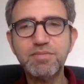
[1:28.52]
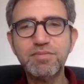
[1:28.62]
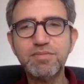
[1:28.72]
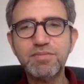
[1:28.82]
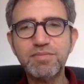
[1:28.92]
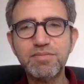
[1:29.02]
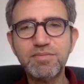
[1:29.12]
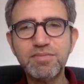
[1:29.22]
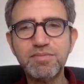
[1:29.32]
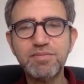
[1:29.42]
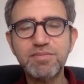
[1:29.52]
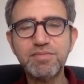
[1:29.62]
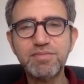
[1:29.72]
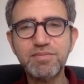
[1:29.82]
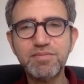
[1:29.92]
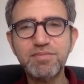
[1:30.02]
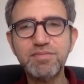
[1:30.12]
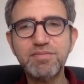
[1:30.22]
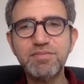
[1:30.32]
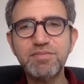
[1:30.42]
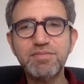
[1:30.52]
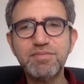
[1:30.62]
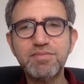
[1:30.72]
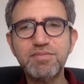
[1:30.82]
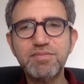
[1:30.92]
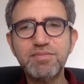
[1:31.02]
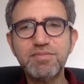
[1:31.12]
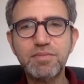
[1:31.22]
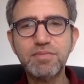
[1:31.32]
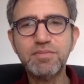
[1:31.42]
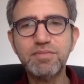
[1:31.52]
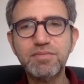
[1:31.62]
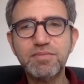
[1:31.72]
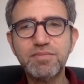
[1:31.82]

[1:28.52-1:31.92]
The person shown says nothing.